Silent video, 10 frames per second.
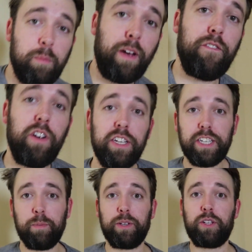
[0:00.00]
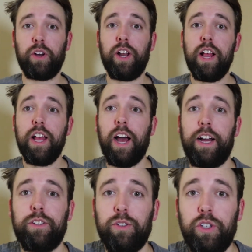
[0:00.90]
In my first episode,
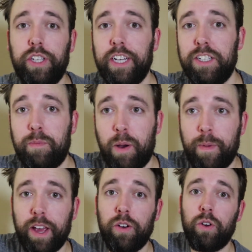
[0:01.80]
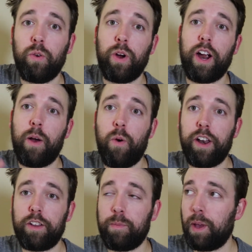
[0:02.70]
I told you guys about my goal where I
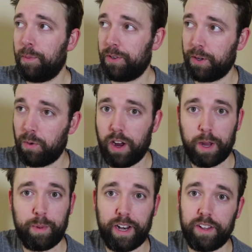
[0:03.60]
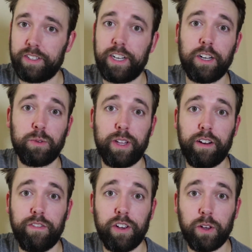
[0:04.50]
wanted to be able to walk up and down the stairs
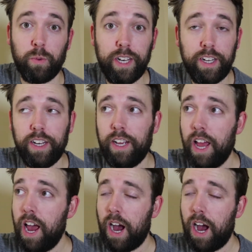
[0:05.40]
without feeling winded.